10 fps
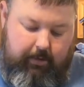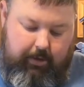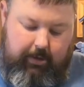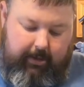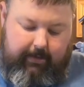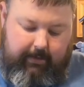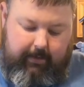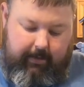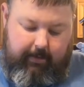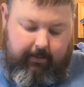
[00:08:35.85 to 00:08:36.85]
shakes in
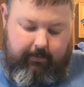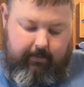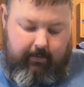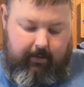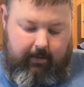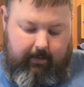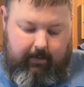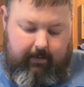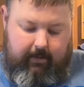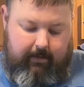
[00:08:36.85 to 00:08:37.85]
here.
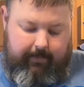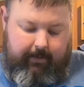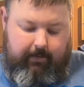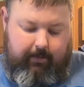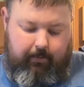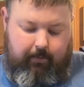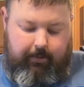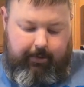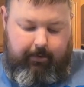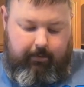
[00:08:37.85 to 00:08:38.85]
I mean, total
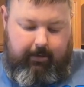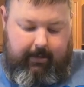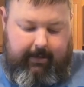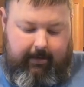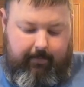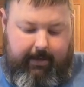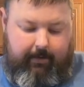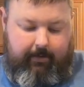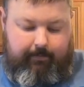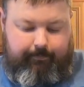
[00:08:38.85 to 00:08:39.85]
you're looking at
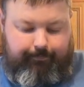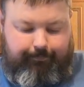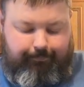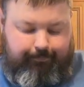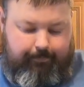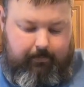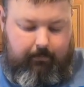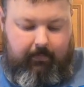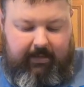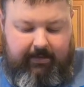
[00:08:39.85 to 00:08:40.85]
about a
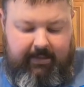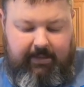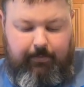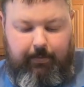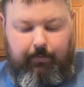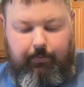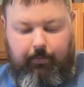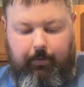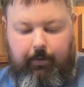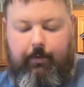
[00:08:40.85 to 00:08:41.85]
teaspoon's
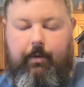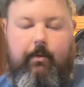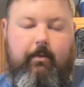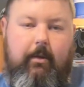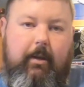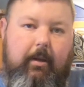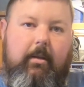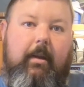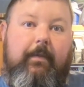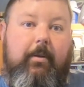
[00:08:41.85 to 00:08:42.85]
worth
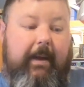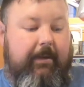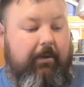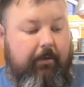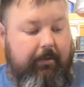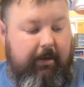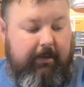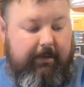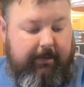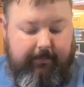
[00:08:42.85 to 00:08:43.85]
of Tabasco sauce.